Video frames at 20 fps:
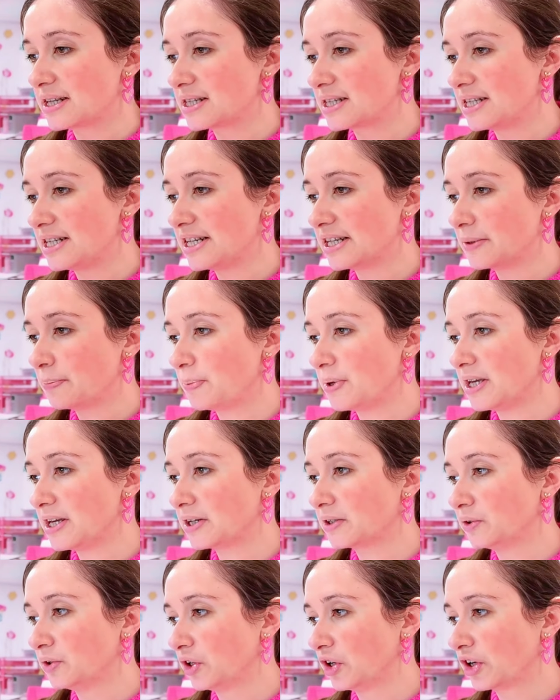a sneak
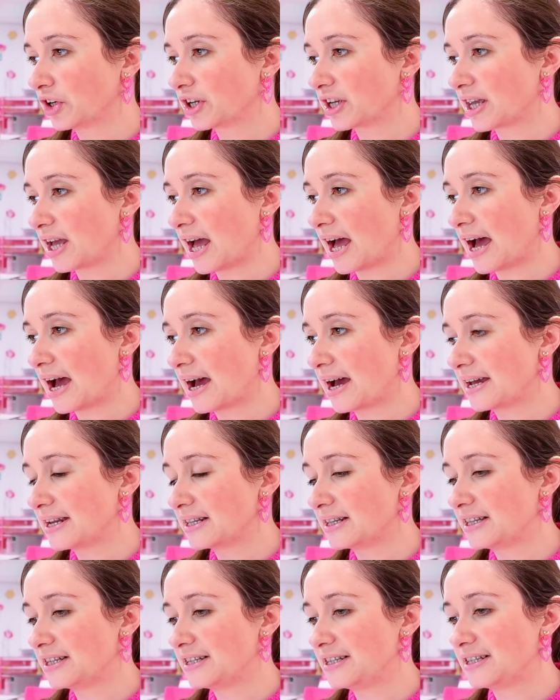peek look at
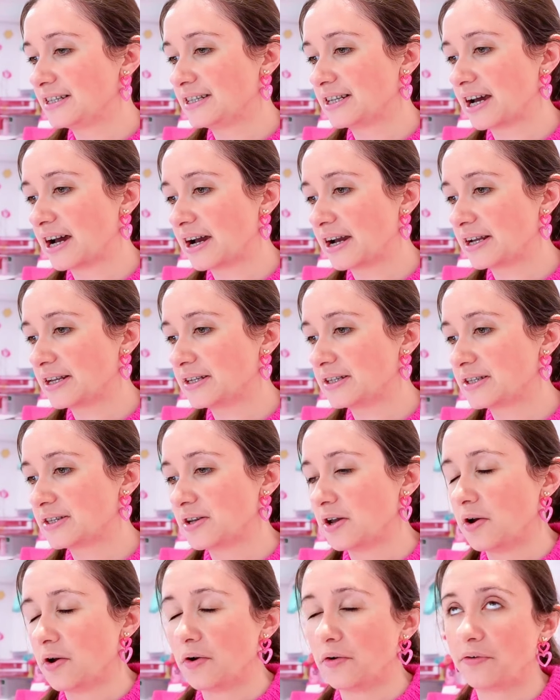the
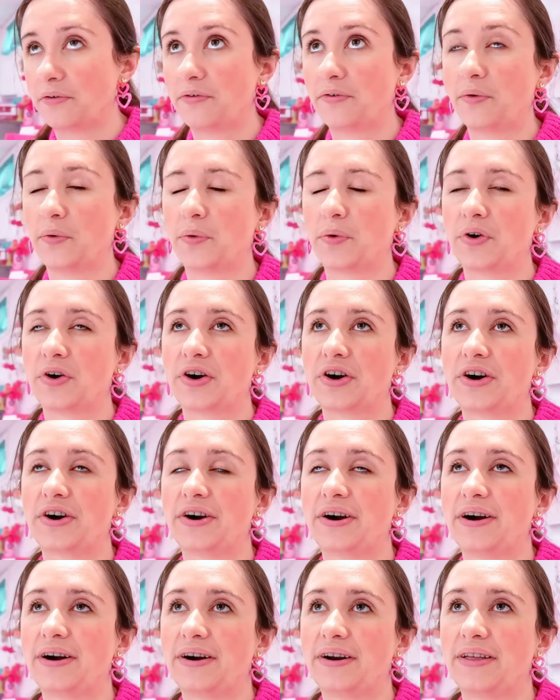designs
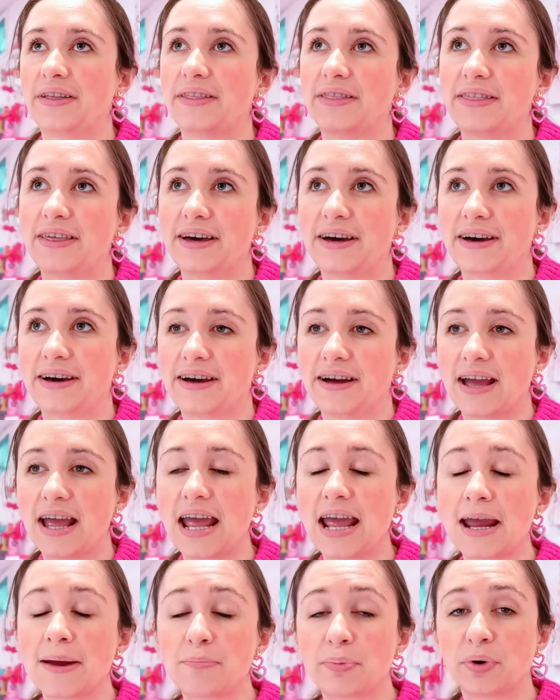for the
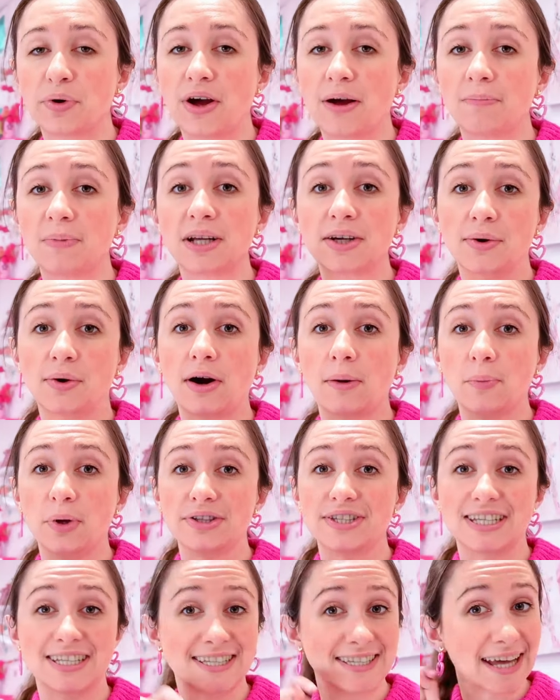April Emily
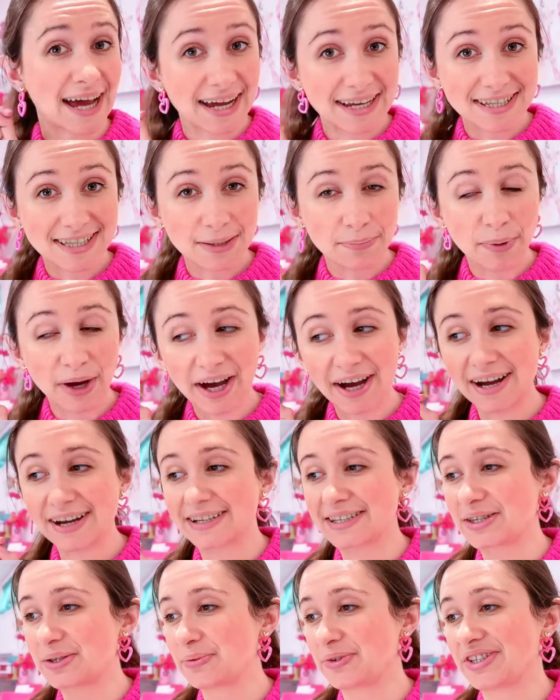Cromwell Designs
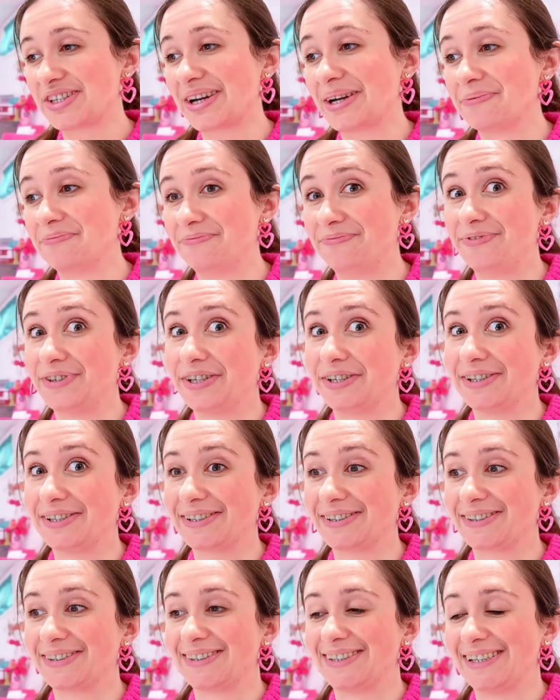box, which I'm very
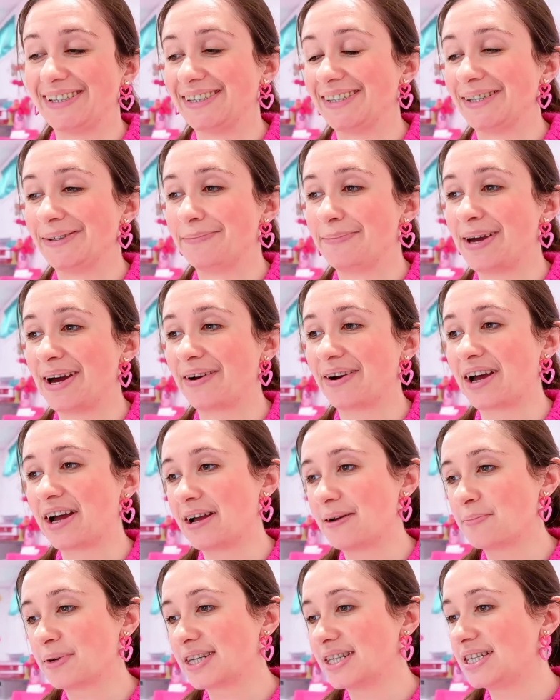excited about.
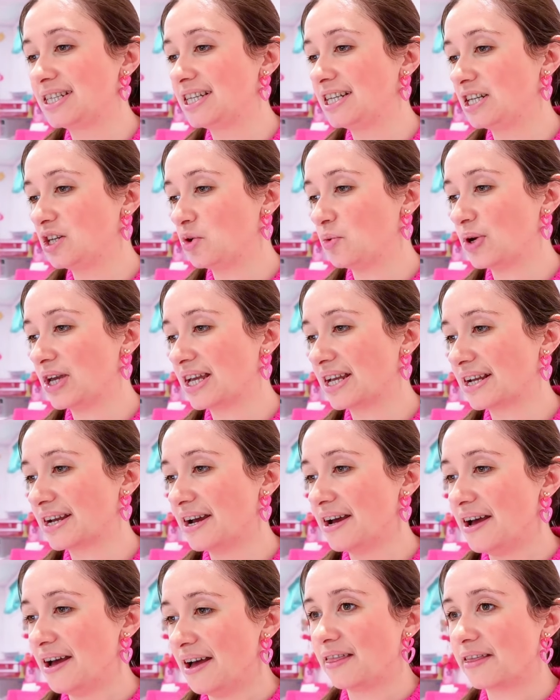I'm
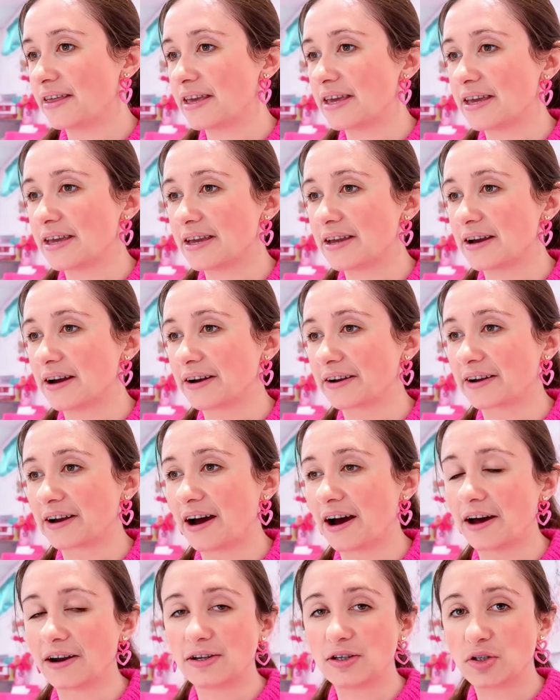continuing the
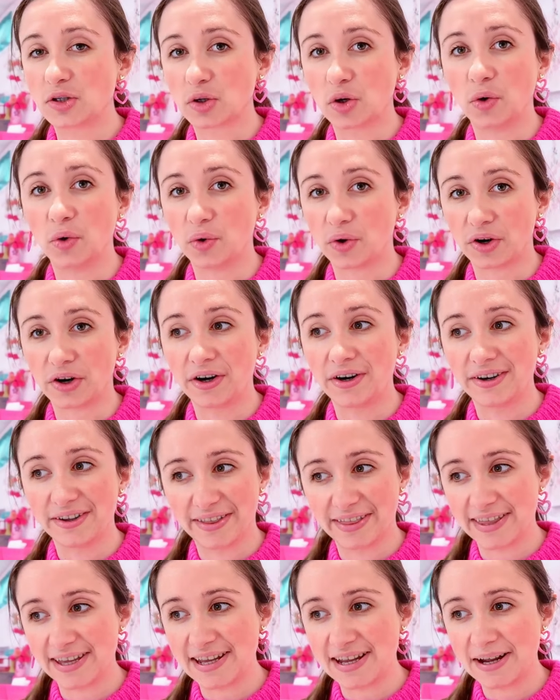cottage core
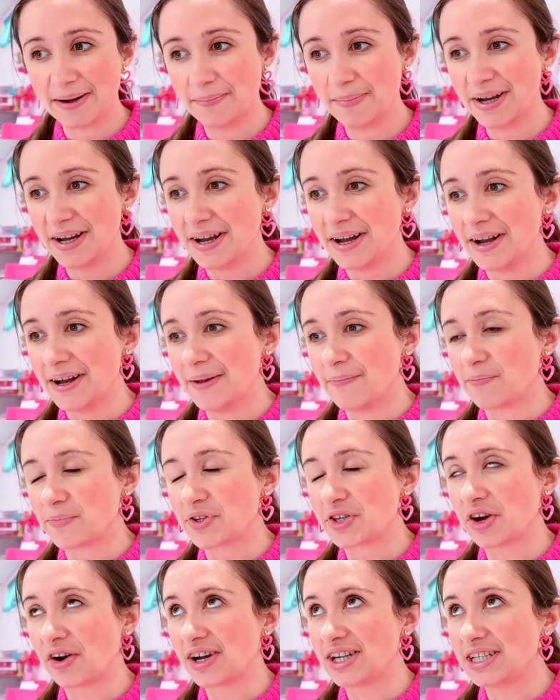theme.
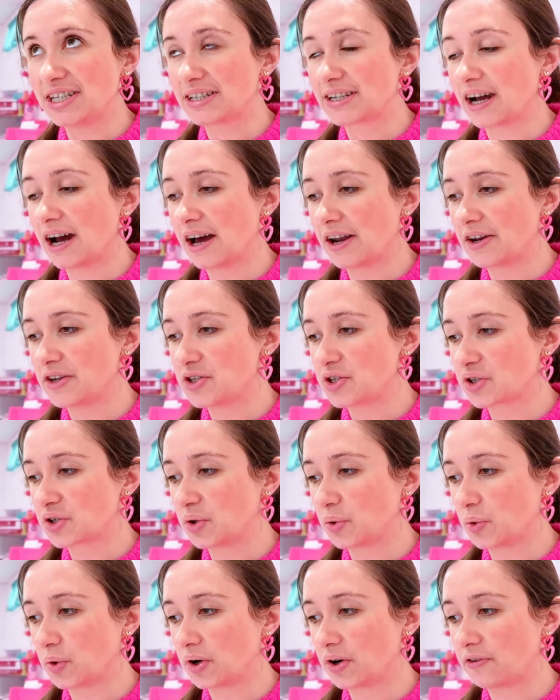So I did cottage
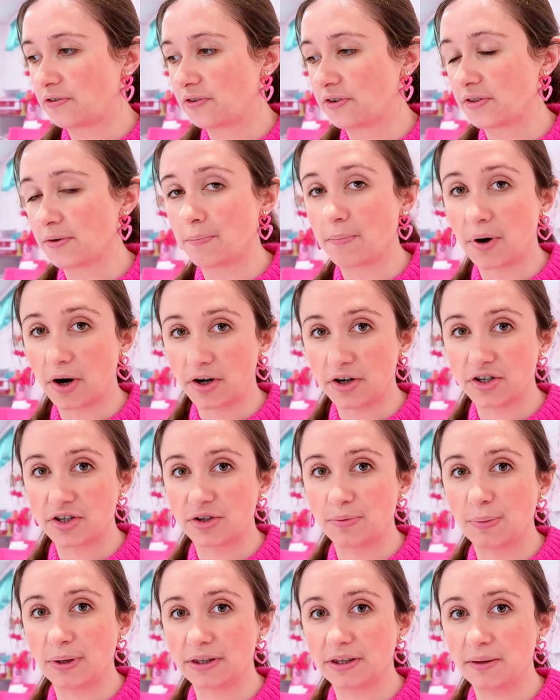core for the
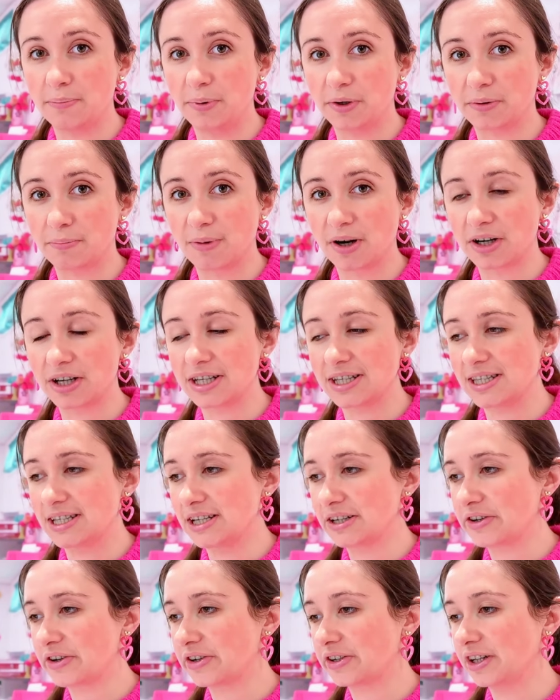March monthly bookmark and
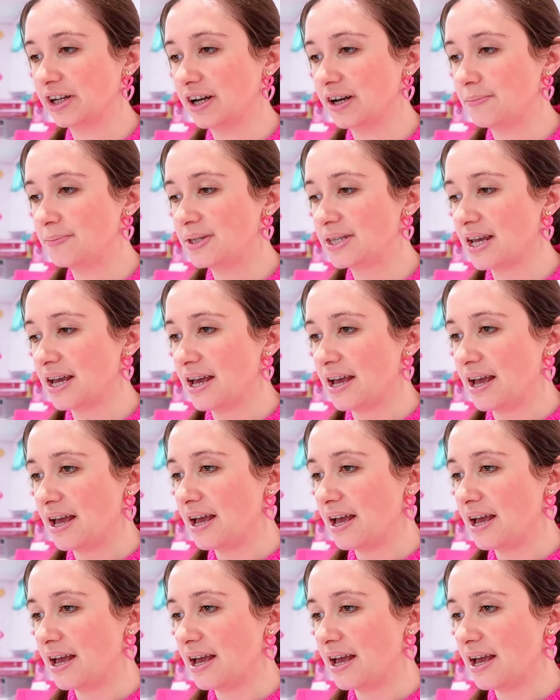sticker clubs.